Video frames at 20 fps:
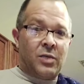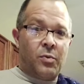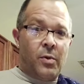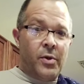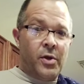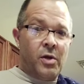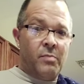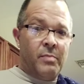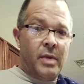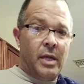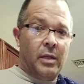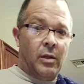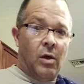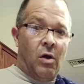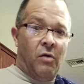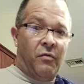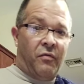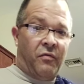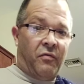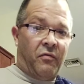what your
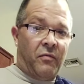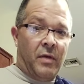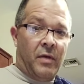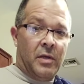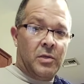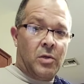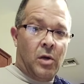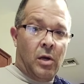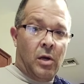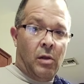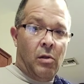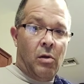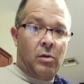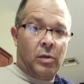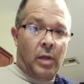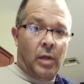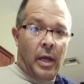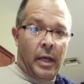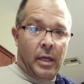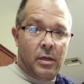meatloaf is going to look
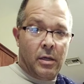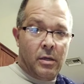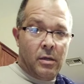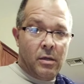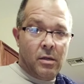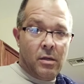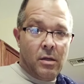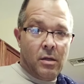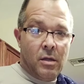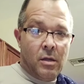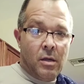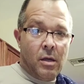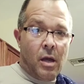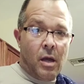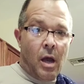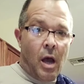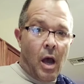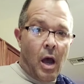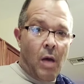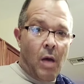like.
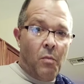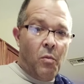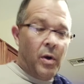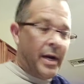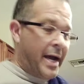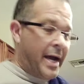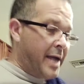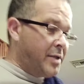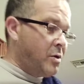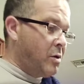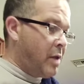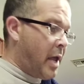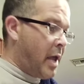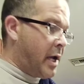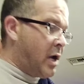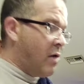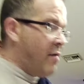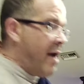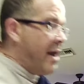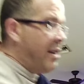When I do
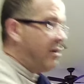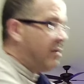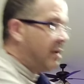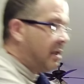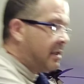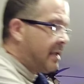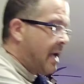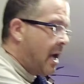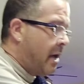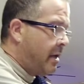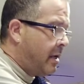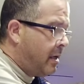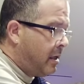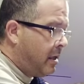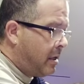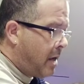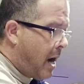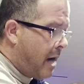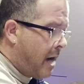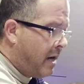like a regular Italian
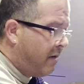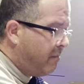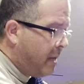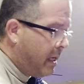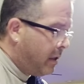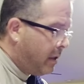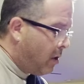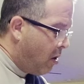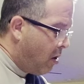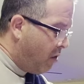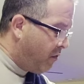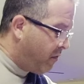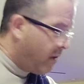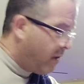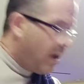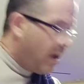kind of meatloaf,